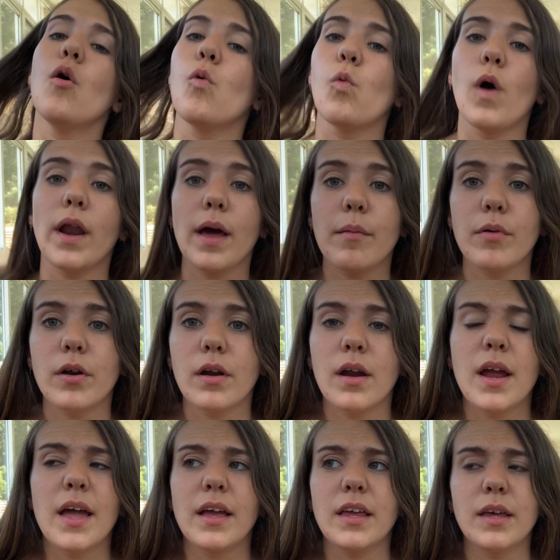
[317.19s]
whatever
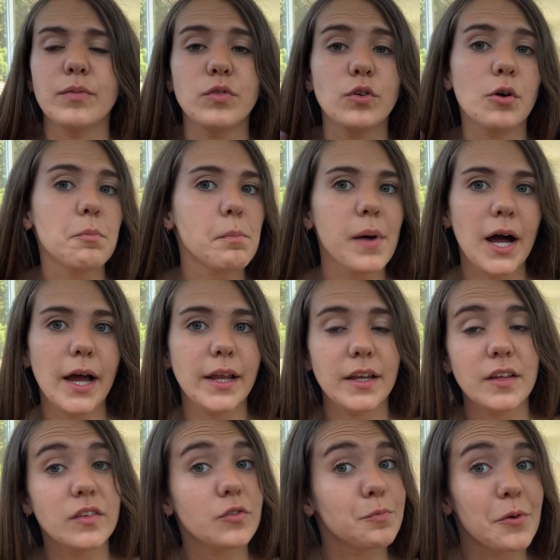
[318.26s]
keeps your mind
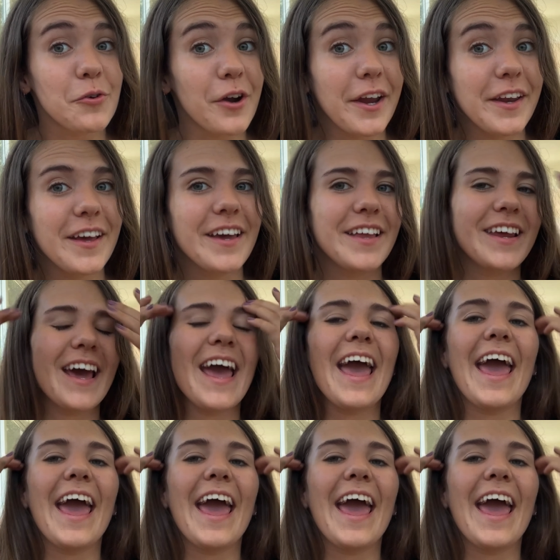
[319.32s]
inspired.